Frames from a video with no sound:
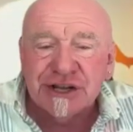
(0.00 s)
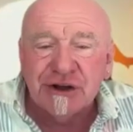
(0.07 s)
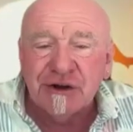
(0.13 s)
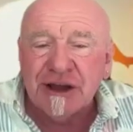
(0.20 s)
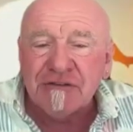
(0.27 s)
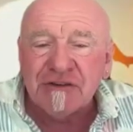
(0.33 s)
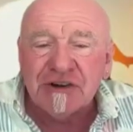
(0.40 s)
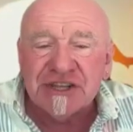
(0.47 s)

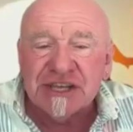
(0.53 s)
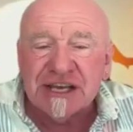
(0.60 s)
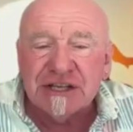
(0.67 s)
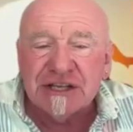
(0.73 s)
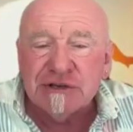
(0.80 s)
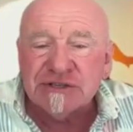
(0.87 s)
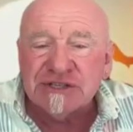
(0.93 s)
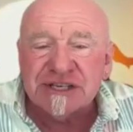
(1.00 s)
everything
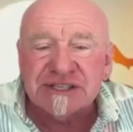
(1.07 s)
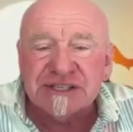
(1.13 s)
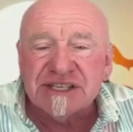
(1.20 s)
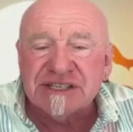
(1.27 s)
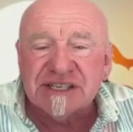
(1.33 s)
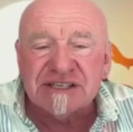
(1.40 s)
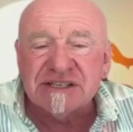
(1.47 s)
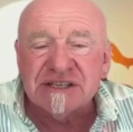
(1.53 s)
in you says,
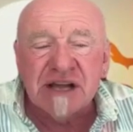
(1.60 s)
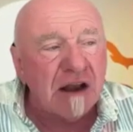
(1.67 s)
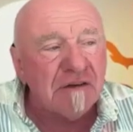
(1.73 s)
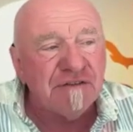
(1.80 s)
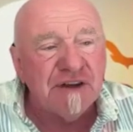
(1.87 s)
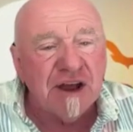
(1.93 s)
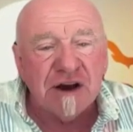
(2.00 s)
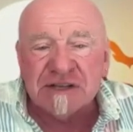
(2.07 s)
this is
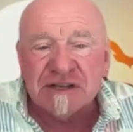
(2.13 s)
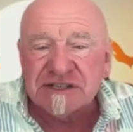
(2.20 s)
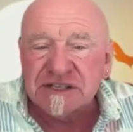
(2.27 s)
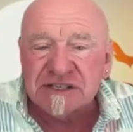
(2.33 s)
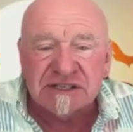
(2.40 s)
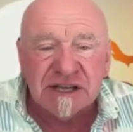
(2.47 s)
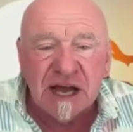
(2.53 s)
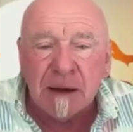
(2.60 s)
not fair. This
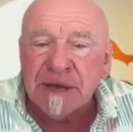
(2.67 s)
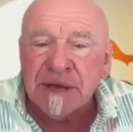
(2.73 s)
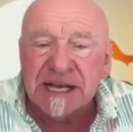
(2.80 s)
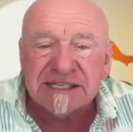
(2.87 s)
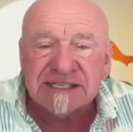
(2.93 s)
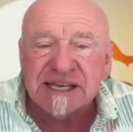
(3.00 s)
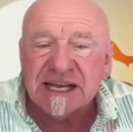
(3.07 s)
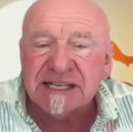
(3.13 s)
does not
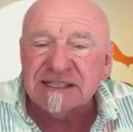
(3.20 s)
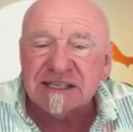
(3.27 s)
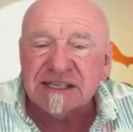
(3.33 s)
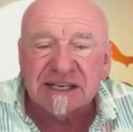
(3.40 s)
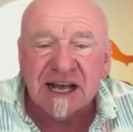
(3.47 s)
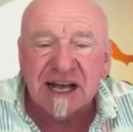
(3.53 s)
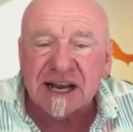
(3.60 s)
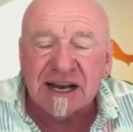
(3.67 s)
make sense.
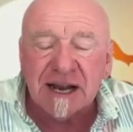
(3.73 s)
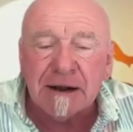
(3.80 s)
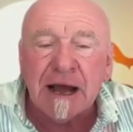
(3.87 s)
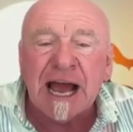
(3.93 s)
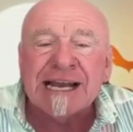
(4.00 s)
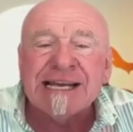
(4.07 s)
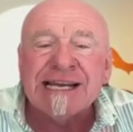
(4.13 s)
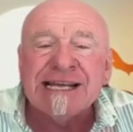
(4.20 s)

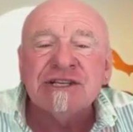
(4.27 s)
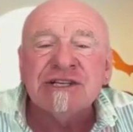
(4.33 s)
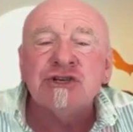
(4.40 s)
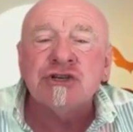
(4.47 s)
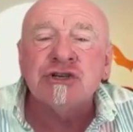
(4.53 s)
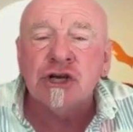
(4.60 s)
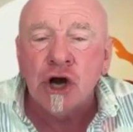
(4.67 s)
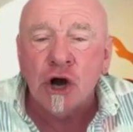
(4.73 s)
I need
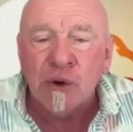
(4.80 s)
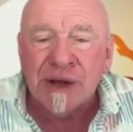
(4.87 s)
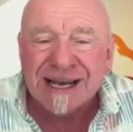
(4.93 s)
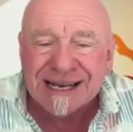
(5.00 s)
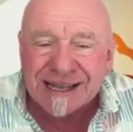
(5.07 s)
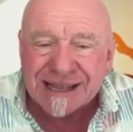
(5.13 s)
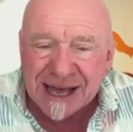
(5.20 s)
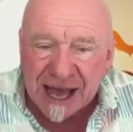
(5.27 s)
you to go
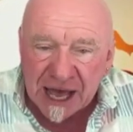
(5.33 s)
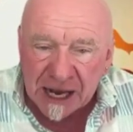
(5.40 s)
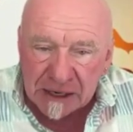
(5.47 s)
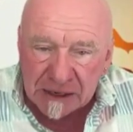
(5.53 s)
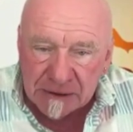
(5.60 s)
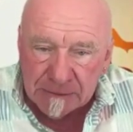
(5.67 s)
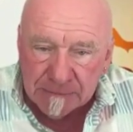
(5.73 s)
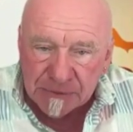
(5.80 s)
into
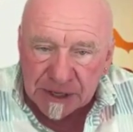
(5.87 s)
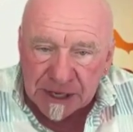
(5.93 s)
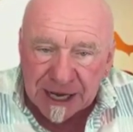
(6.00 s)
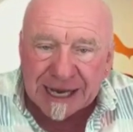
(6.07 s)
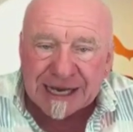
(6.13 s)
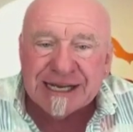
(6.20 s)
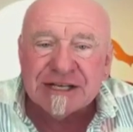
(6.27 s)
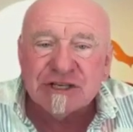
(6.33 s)
that.
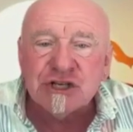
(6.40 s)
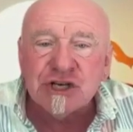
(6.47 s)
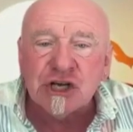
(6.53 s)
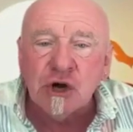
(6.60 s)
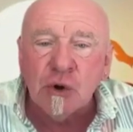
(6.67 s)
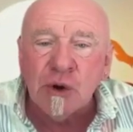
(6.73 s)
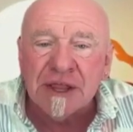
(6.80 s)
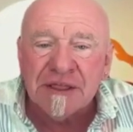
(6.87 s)
I need you
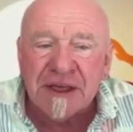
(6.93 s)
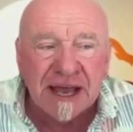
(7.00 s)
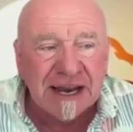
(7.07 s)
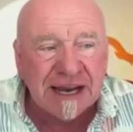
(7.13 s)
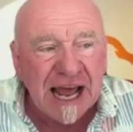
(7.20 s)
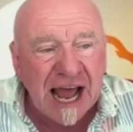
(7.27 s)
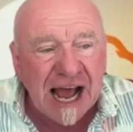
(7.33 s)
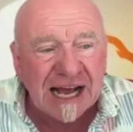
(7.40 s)
to go in
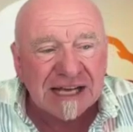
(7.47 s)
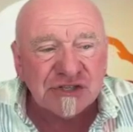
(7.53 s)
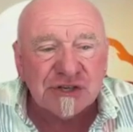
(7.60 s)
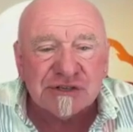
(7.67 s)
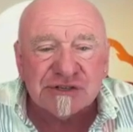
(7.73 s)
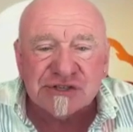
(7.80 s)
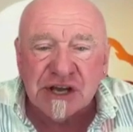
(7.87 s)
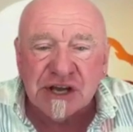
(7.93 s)
that and
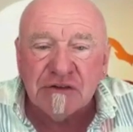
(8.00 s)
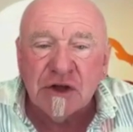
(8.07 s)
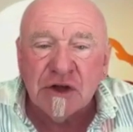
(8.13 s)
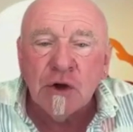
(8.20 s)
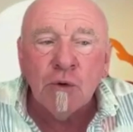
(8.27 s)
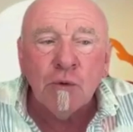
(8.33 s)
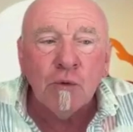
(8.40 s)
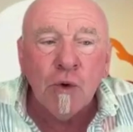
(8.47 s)
ask
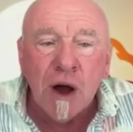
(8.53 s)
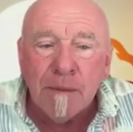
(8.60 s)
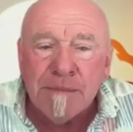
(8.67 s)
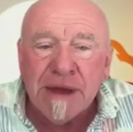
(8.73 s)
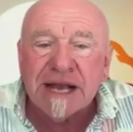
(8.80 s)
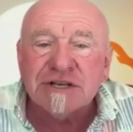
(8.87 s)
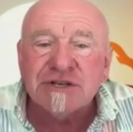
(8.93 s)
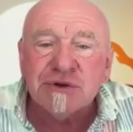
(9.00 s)
yourself, what
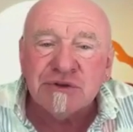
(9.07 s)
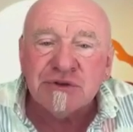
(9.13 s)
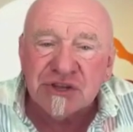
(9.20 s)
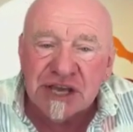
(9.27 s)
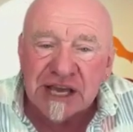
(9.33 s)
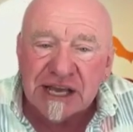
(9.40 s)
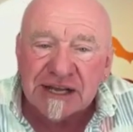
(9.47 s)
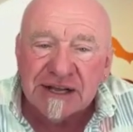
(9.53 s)
makes you
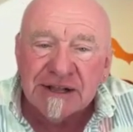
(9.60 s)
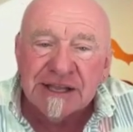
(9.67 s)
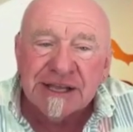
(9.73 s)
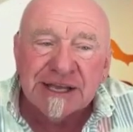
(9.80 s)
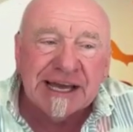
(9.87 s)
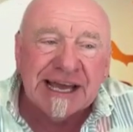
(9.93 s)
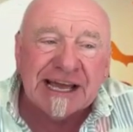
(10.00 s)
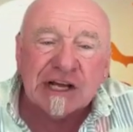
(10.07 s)
think
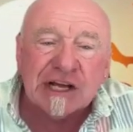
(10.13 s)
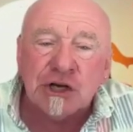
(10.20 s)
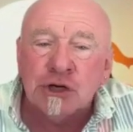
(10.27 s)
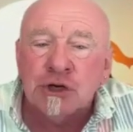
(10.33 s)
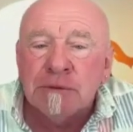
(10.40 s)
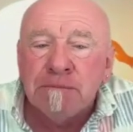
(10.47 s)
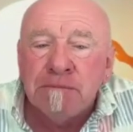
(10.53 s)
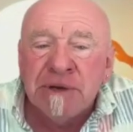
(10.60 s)
it
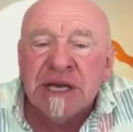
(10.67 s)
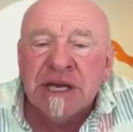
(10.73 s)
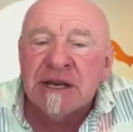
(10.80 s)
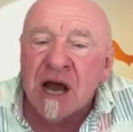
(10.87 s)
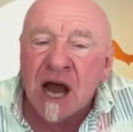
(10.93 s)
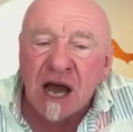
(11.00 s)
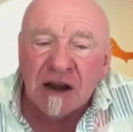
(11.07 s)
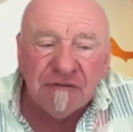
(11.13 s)
could be
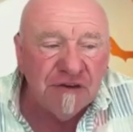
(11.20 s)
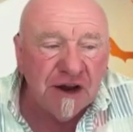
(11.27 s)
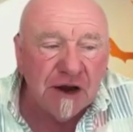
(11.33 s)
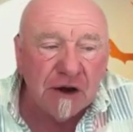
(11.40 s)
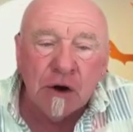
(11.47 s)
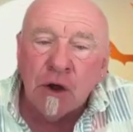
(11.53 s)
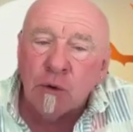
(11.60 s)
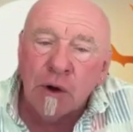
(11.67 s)
not
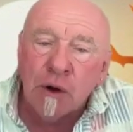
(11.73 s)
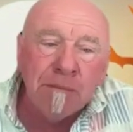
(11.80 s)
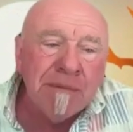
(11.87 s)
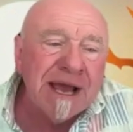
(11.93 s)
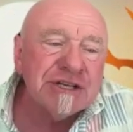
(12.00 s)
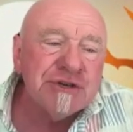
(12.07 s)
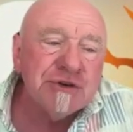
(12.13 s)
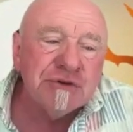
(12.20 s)
fair? What
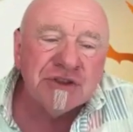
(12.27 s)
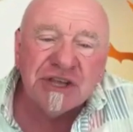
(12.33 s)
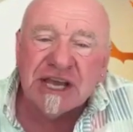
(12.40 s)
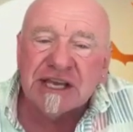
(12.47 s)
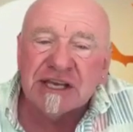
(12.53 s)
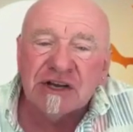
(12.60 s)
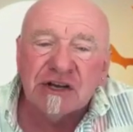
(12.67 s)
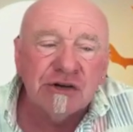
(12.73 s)
makes you
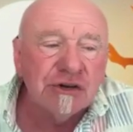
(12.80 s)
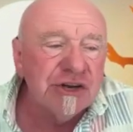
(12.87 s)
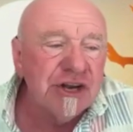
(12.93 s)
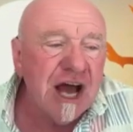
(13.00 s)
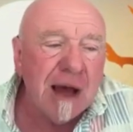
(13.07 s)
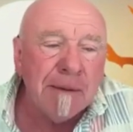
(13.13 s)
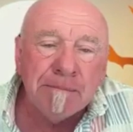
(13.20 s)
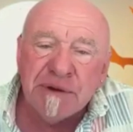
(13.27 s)
think it could
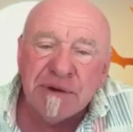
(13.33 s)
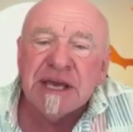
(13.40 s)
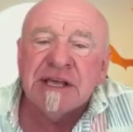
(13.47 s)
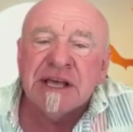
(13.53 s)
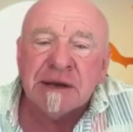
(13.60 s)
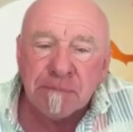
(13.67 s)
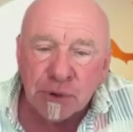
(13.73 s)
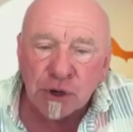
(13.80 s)
not
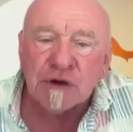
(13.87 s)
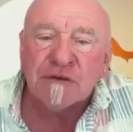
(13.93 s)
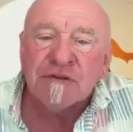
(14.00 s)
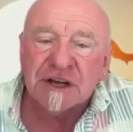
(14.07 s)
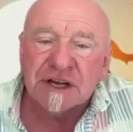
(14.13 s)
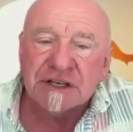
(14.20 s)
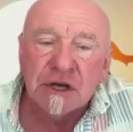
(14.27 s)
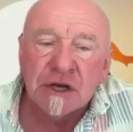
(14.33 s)
be
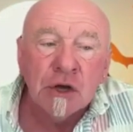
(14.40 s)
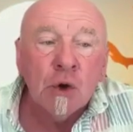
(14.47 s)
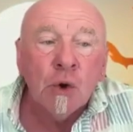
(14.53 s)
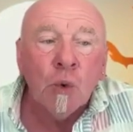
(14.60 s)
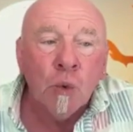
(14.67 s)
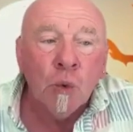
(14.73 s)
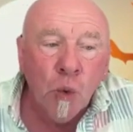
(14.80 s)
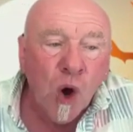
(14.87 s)
perfect?
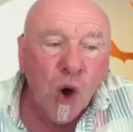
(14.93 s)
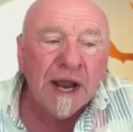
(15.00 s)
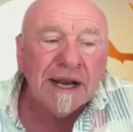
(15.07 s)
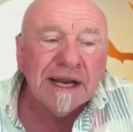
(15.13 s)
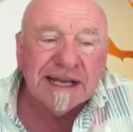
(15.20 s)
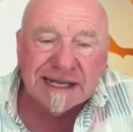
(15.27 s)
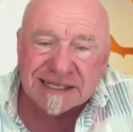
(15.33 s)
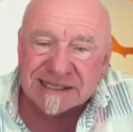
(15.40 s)

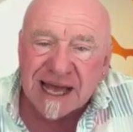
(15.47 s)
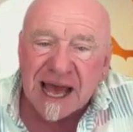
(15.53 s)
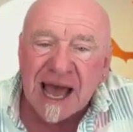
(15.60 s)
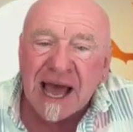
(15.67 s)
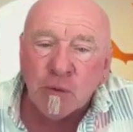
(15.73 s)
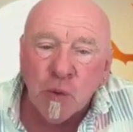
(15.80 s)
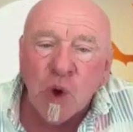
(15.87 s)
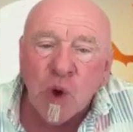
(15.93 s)
What is
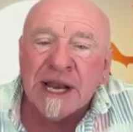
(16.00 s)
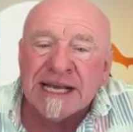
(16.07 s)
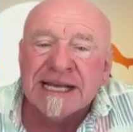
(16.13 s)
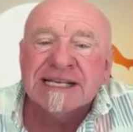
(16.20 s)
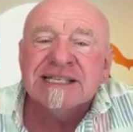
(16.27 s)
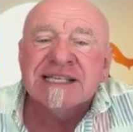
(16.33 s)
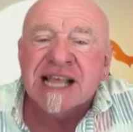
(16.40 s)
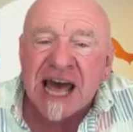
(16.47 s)
that? What
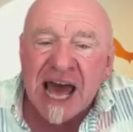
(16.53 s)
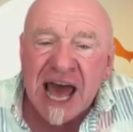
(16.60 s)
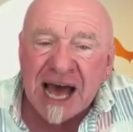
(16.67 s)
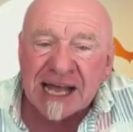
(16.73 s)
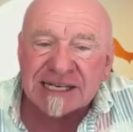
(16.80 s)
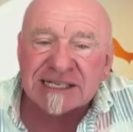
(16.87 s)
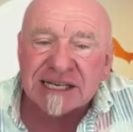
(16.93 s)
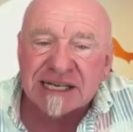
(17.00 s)
is
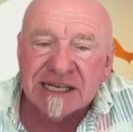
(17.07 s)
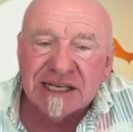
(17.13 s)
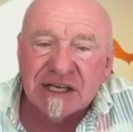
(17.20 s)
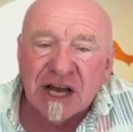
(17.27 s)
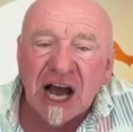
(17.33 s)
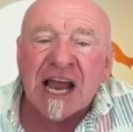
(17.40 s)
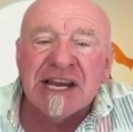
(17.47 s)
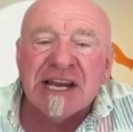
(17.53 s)
that?
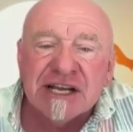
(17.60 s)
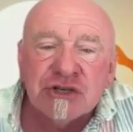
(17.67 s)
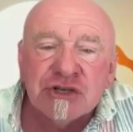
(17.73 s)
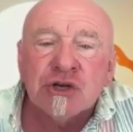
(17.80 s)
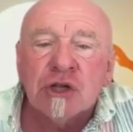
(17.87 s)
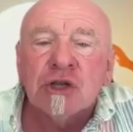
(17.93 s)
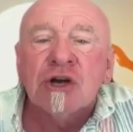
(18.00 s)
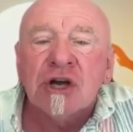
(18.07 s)
I need
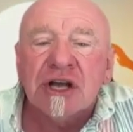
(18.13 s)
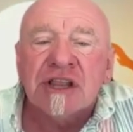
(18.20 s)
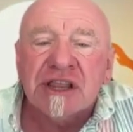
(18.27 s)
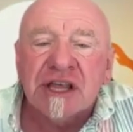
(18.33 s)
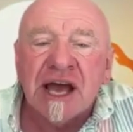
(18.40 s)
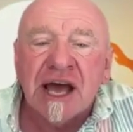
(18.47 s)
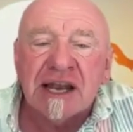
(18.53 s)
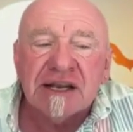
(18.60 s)
you to look at
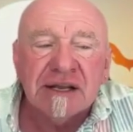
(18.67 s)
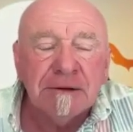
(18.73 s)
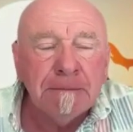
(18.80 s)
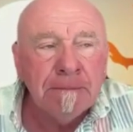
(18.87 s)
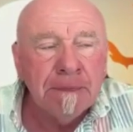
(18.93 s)
that.